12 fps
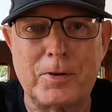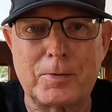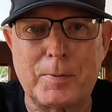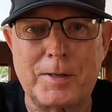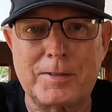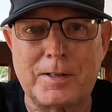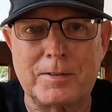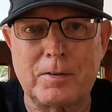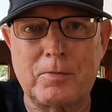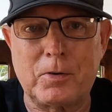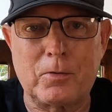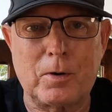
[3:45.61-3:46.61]
the species
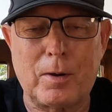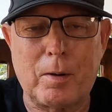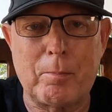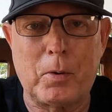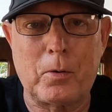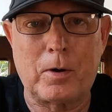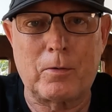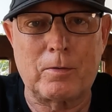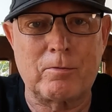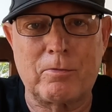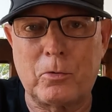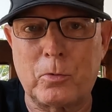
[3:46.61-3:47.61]
if you're a birder
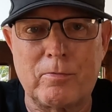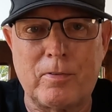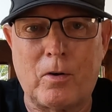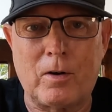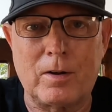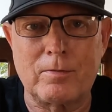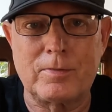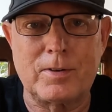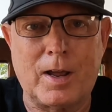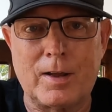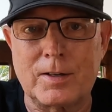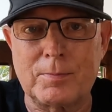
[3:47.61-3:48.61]
in 4 or 5
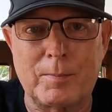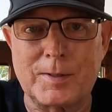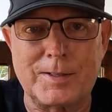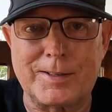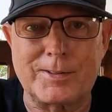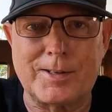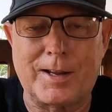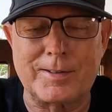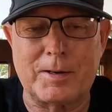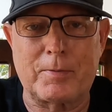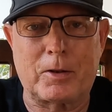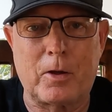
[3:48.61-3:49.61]
days, maybe 6 days,
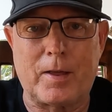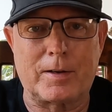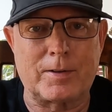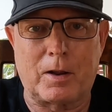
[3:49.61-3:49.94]
something like that.